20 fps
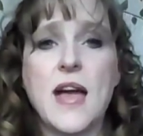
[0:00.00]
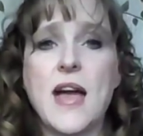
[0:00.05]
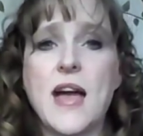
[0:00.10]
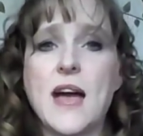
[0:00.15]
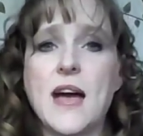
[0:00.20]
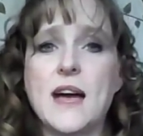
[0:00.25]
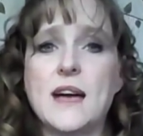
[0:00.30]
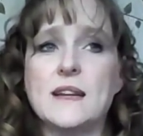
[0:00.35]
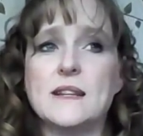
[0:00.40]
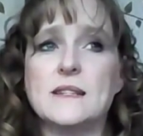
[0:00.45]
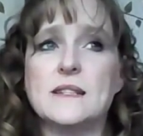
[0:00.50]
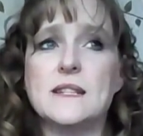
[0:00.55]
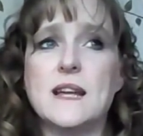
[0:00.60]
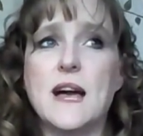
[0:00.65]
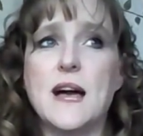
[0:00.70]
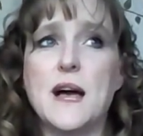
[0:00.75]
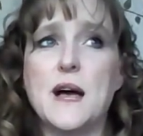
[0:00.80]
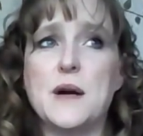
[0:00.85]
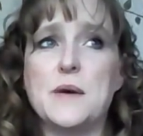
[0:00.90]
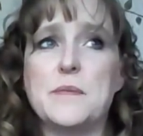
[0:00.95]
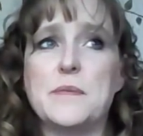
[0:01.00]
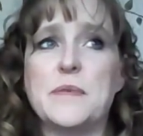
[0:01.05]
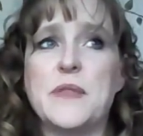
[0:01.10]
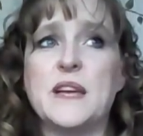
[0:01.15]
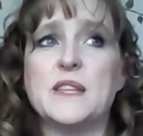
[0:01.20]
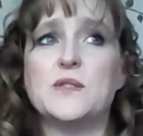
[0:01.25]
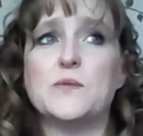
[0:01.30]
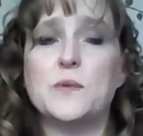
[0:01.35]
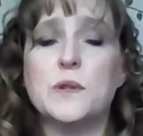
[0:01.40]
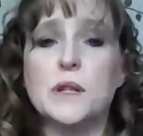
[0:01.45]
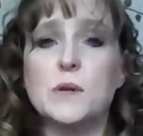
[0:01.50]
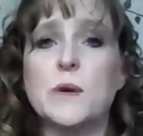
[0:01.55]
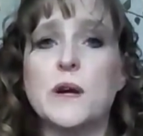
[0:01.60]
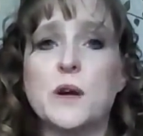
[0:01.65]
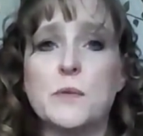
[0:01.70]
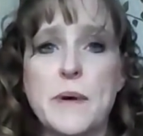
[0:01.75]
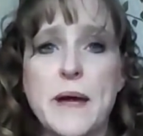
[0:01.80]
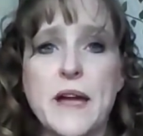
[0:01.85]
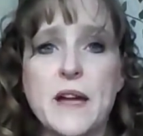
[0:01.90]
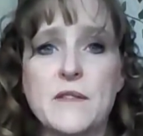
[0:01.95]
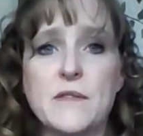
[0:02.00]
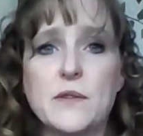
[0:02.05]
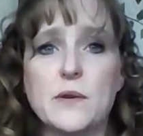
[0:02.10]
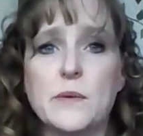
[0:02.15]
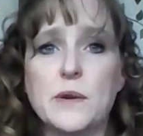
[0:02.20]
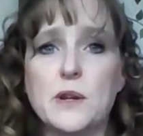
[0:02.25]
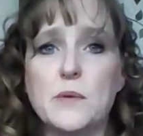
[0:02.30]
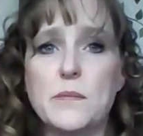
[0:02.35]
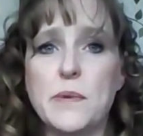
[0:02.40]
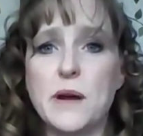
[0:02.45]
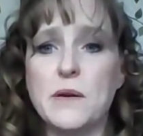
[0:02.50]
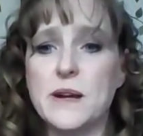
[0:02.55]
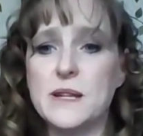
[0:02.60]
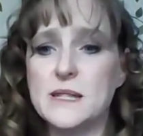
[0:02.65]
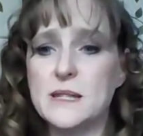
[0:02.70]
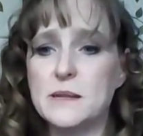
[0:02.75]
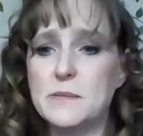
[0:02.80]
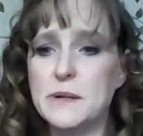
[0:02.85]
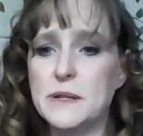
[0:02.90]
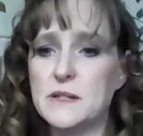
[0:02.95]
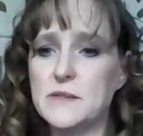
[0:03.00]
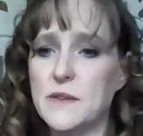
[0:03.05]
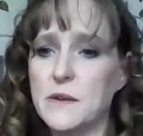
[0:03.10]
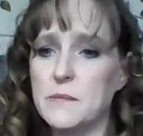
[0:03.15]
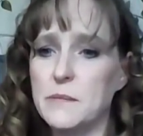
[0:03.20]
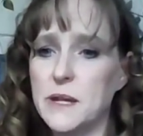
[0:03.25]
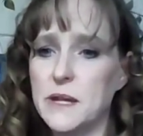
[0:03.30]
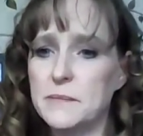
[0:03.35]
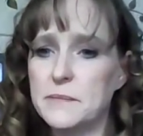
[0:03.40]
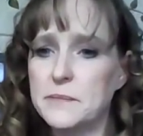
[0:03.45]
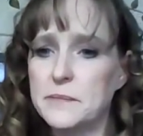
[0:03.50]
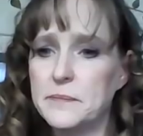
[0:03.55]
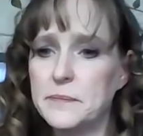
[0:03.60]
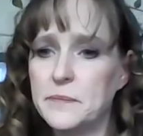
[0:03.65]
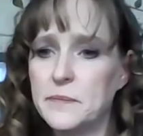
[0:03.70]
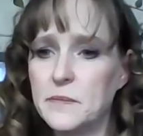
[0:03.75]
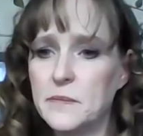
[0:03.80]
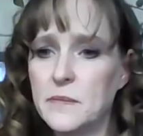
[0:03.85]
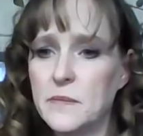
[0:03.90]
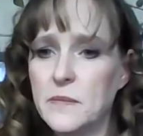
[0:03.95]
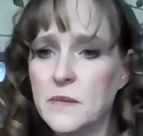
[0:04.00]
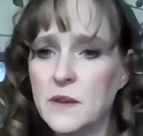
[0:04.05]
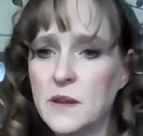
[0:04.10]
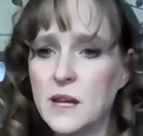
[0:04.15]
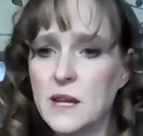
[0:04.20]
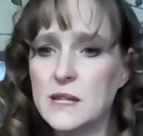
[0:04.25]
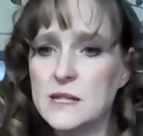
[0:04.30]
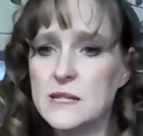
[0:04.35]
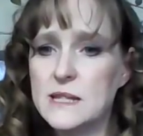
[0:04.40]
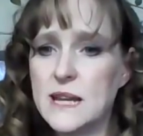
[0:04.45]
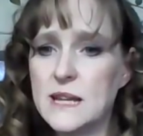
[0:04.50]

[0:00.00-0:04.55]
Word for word: and um, that's really what you're paying for when you buy recipes from me. Is